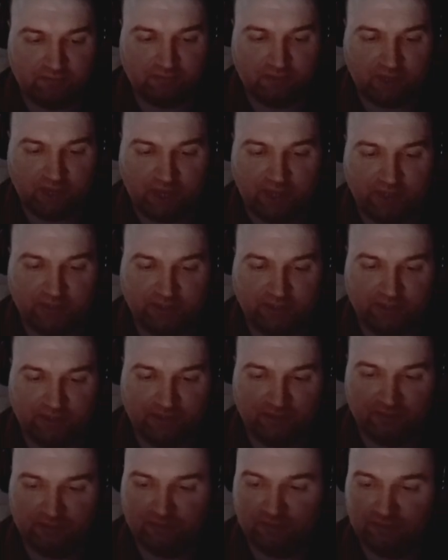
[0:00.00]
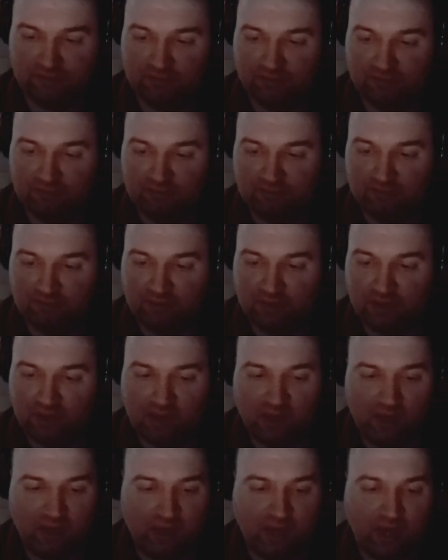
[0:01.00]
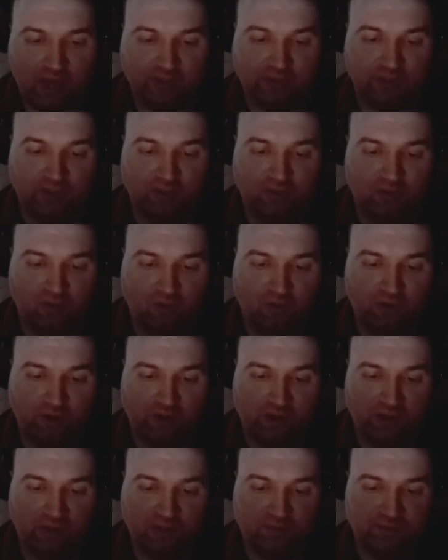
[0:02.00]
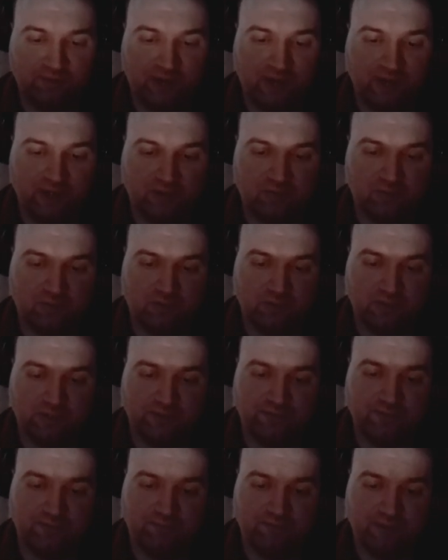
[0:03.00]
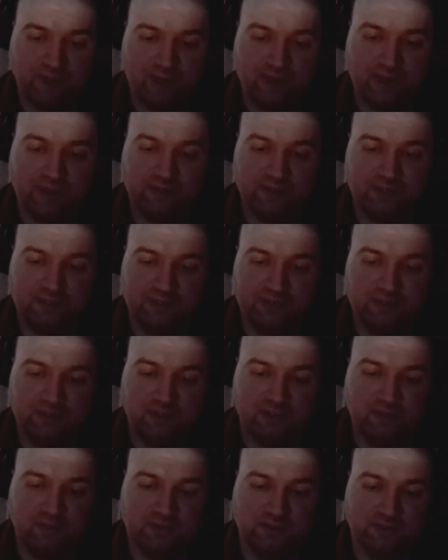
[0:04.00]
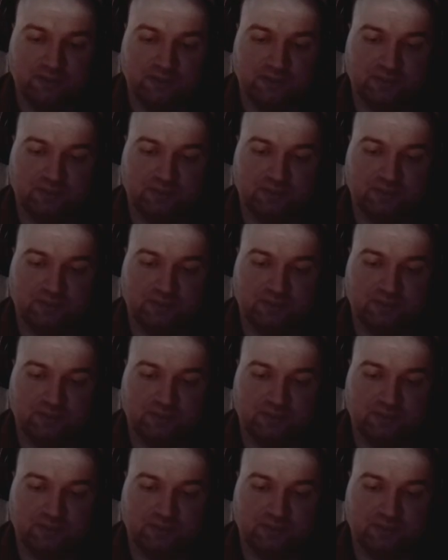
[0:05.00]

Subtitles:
as in logins, passwords, even banking details,